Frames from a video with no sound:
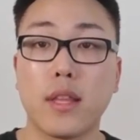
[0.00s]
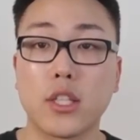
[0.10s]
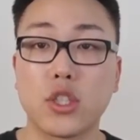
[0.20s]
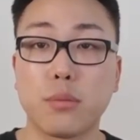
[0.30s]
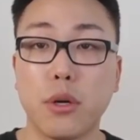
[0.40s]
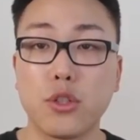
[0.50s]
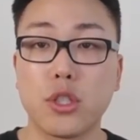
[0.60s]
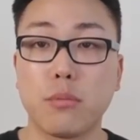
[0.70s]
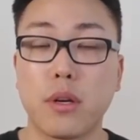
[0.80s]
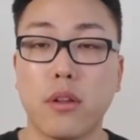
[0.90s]
not just
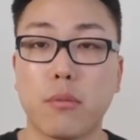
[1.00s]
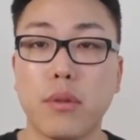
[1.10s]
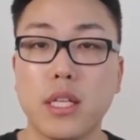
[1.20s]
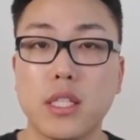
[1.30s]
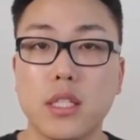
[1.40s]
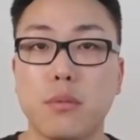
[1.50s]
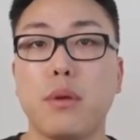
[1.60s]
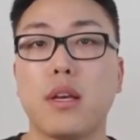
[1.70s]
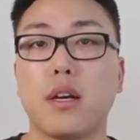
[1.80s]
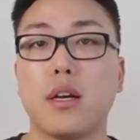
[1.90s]
Motion, but other places,
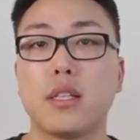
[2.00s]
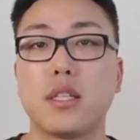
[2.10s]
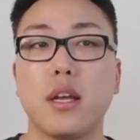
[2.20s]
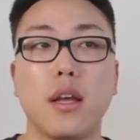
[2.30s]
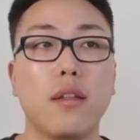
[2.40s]
because